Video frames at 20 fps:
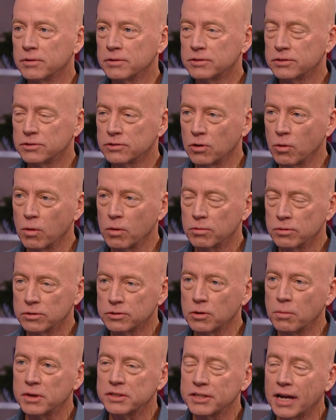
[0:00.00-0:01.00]
There's so,
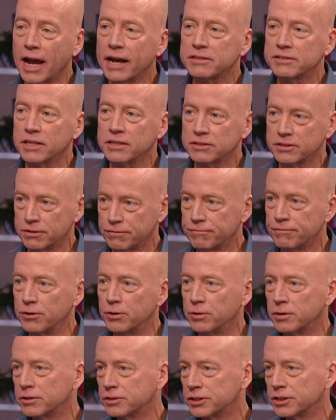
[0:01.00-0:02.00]
so much access to
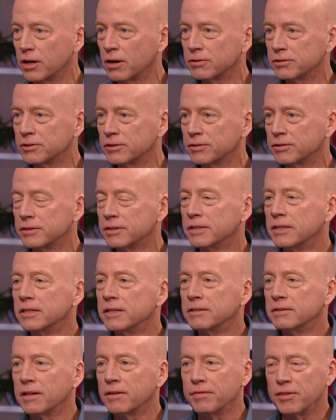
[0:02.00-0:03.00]
food and shelter
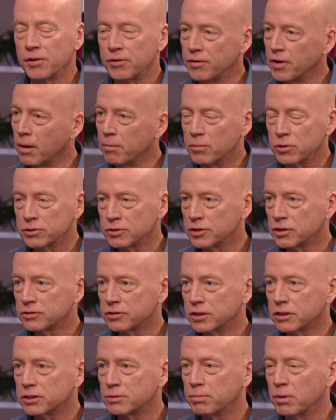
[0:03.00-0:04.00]
that their numbers
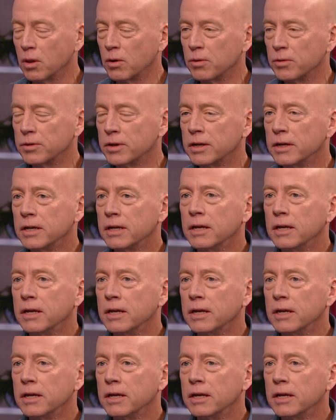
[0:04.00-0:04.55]
just explode.